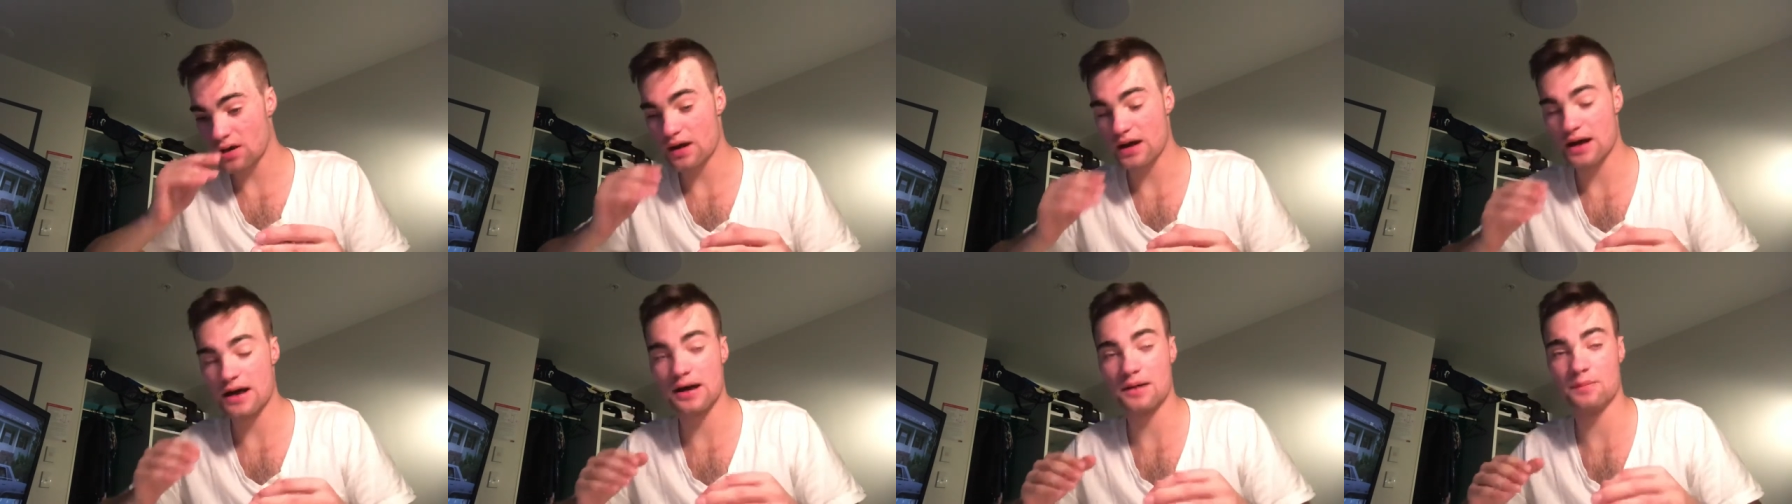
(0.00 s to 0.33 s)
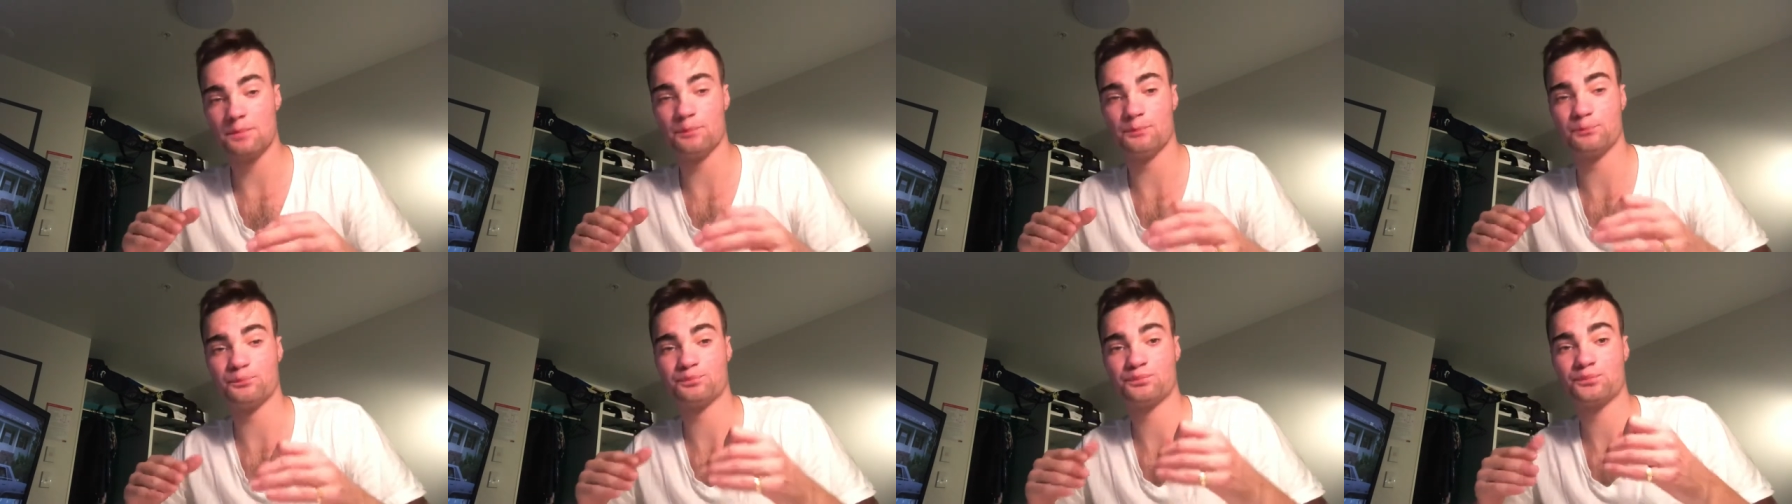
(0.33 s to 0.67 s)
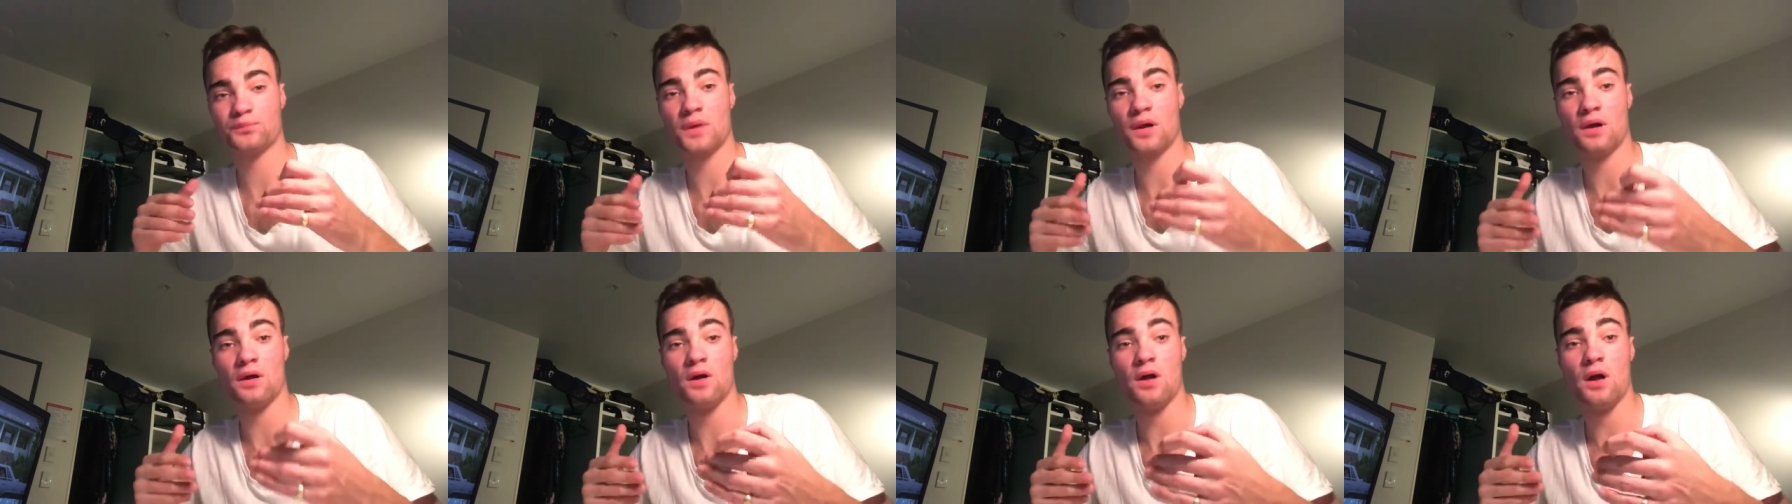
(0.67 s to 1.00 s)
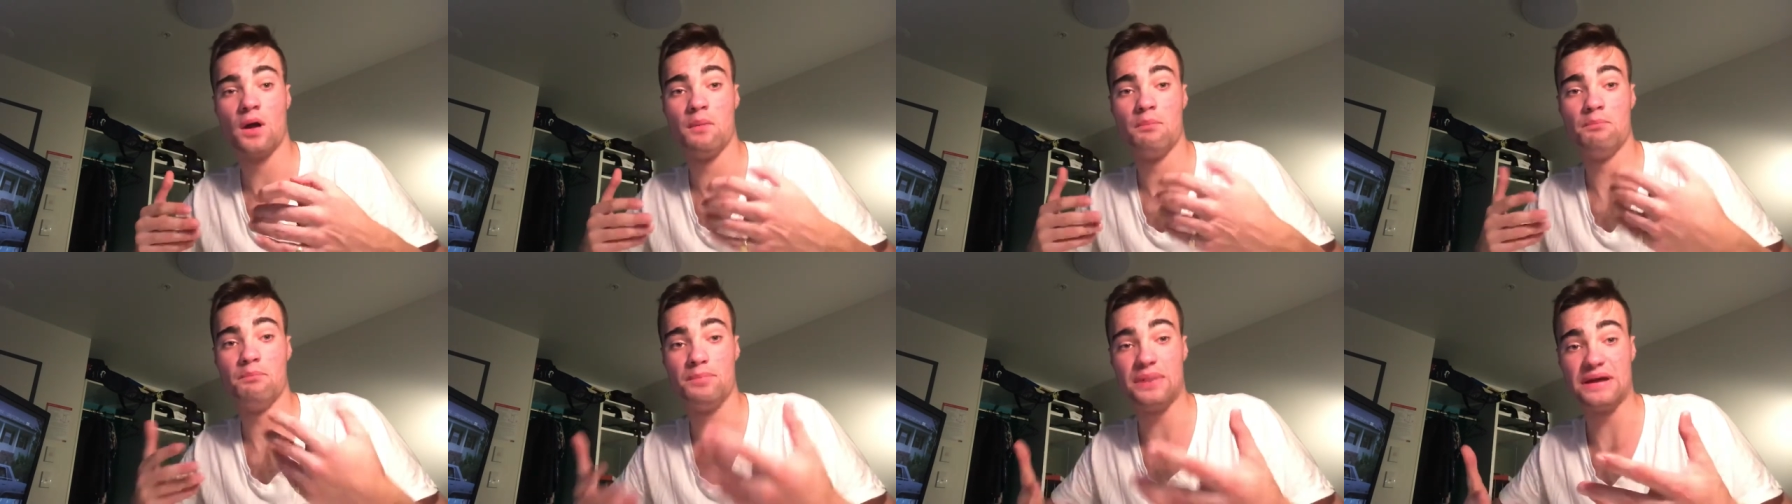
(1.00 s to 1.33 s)
um,
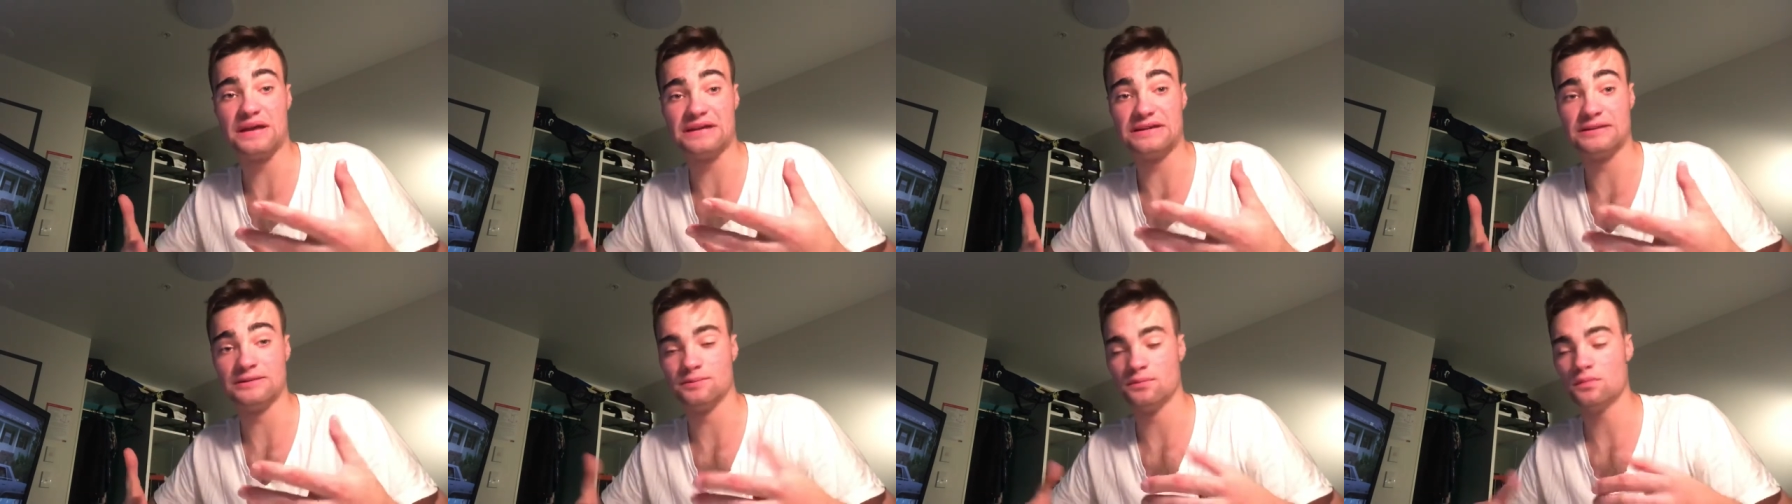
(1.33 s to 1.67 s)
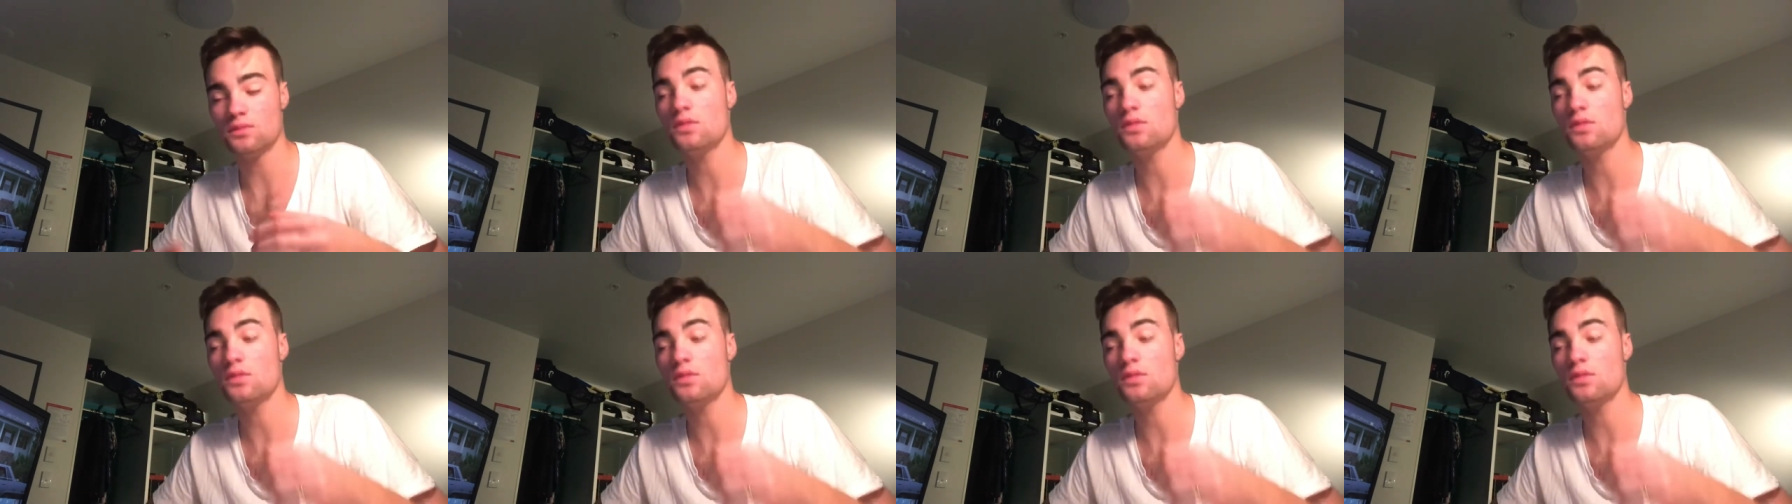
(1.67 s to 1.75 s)
B.